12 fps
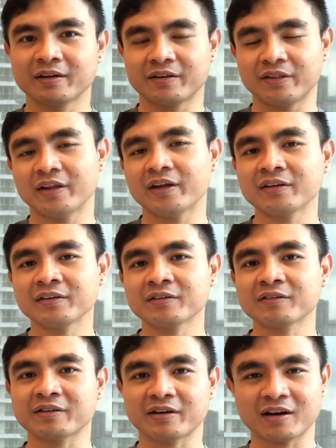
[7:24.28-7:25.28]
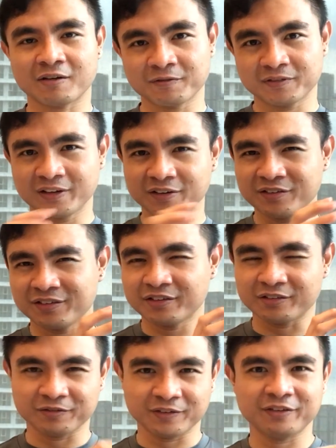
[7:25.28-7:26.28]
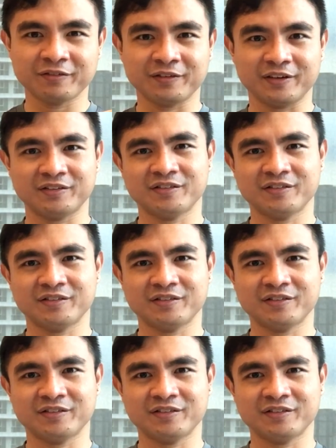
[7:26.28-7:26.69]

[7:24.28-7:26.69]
Then, this is just the first phase.